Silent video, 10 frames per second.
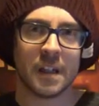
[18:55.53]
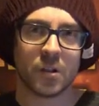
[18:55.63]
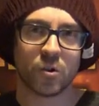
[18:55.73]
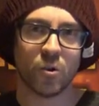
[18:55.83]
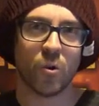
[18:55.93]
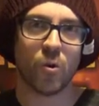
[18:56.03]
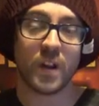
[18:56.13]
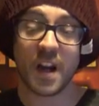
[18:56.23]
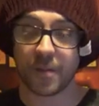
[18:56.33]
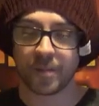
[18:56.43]
So
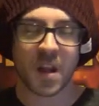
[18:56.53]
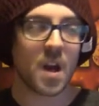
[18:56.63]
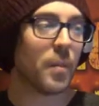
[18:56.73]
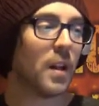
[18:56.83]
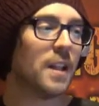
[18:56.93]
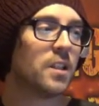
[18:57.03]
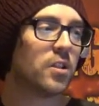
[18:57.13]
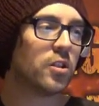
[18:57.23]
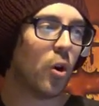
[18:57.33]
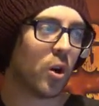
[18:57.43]
yeah, but I like
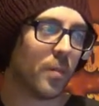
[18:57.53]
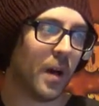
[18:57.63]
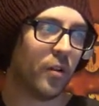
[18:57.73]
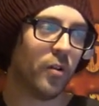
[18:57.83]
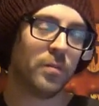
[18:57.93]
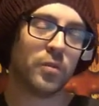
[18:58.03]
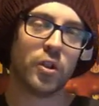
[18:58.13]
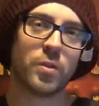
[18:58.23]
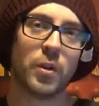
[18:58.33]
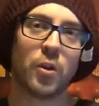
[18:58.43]
to talk about them
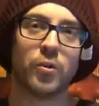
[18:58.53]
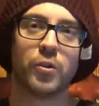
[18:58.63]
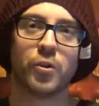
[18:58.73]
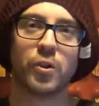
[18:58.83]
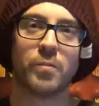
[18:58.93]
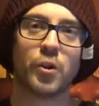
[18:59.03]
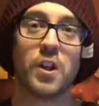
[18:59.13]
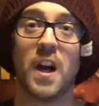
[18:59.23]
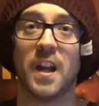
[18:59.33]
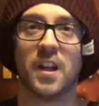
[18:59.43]
just because there's some
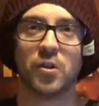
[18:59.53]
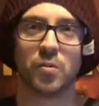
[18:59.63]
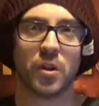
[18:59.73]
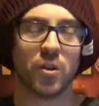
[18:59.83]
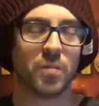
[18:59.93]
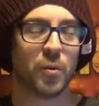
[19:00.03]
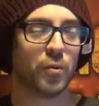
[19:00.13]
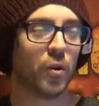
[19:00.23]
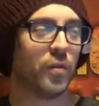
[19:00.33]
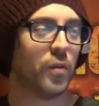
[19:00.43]
shenanigans we could
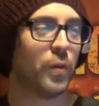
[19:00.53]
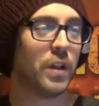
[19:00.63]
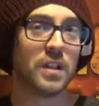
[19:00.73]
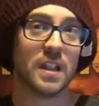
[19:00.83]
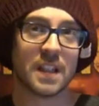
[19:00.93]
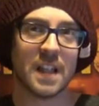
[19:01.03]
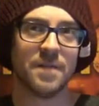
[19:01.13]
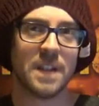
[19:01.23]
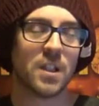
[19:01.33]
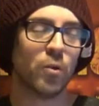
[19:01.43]
pulled off if we did
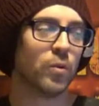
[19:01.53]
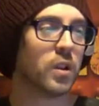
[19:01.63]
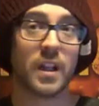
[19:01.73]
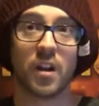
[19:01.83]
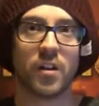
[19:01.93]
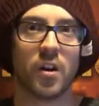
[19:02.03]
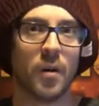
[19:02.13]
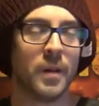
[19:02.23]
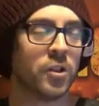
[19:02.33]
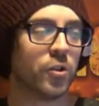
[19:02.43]
get vehicles like other
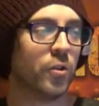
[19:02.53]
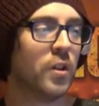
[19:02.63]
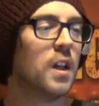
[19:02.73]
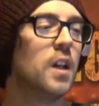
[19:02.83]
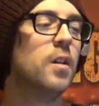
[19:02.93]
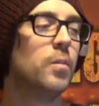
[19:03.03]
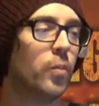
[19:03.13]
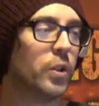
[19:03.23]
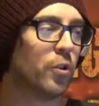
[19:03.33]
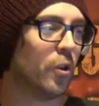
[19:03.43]
armies do, but
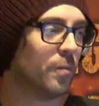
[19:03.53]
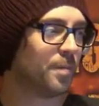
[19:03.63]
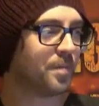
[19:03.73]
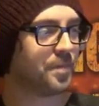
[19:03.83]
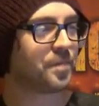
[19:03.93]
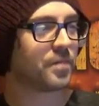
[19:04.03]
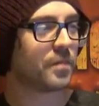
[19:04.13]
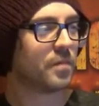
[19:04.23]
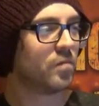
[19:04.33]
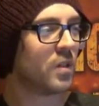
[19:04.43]
we do not.
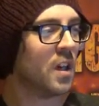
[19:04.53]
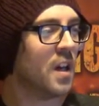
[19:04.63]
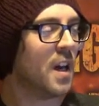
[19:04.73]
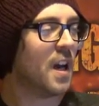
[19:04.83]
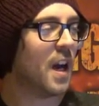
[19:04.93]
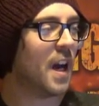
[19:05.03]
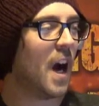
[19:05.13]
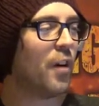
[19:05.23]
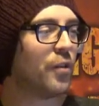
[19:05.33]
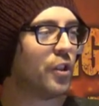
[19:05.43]
Uh,
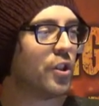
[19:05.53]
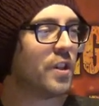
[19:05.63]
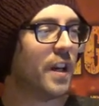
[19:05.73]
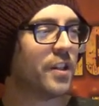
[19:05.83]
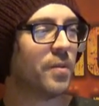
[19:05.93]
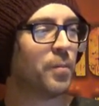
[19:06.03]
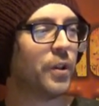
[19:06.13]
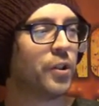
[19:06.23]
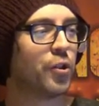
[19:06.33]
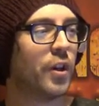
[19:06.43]
Alpha Legion hidden in
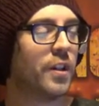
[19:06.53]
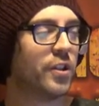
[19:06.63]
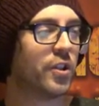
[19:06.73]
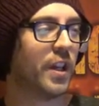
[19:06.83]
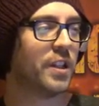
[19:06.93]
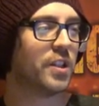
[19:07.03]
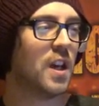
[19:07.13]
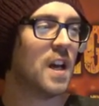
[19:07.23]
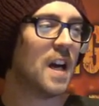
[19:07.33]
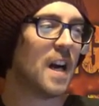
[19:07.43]
plain sight.
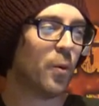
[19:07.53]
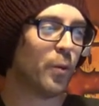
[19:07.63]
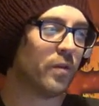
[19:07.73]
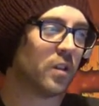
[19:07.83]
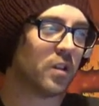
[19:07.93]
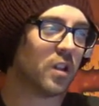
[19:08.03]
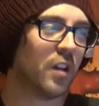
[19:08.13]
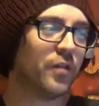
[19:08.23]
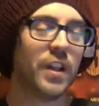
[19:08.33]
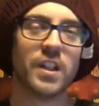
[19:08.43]
I would have
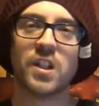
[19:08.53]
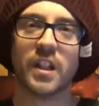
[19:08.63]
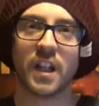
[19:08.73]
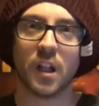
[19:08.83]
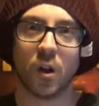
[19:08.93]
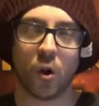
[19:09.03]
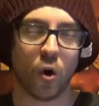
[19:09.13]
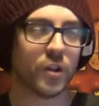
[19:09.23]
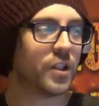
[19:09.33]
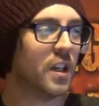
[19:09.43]
loved this like a
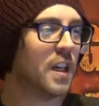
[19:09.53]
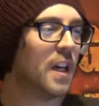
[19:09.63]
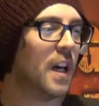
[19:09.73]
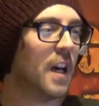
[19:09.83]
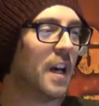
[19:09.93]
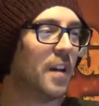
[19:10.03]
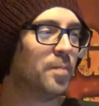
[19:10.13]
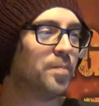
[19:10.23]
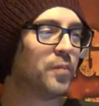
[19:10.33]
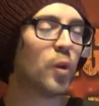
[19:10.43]
lot. Uh,
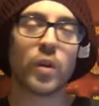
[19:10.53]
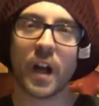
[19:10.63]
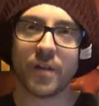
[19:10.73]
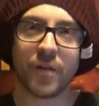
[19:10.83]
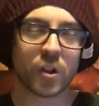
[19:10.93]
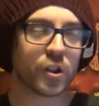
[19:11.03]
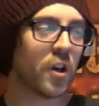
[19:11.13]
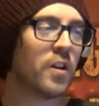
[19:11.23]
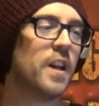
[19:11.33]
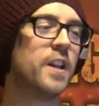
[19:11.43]
don't get first
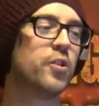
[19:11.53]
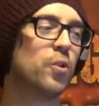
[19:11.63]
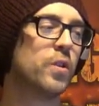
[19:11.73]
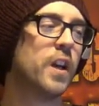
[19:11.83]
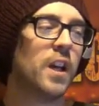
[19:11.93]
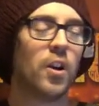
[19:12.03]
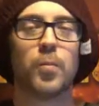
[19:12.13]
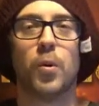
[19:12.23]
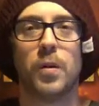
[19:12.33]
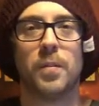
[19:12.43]
turn, it's okay, you're
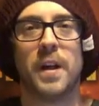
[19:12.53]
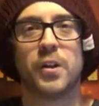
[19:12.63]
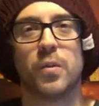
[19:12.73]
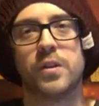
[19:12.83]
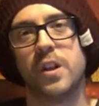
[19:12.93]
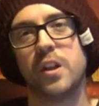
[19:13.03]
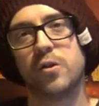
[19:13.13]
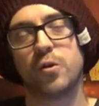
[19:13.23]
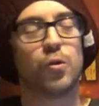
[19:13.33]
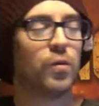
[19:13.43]
probably minus one tick
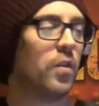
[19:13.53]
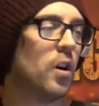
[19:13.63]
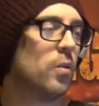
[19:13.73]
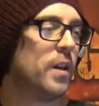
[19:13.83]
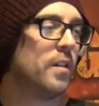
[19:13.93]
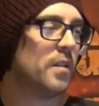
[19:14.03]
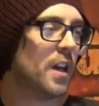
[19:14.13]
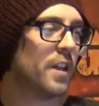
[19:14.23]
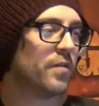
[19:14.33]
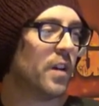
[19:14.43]
because you're so far away.
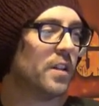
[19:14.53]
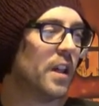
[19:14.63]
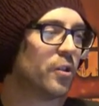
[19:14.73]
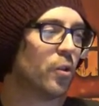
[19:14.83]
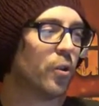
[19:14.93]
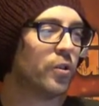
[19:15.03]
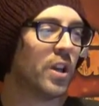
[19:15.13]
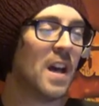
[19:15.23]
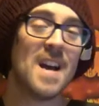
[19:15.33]
Yeah, that's fine, that's all good.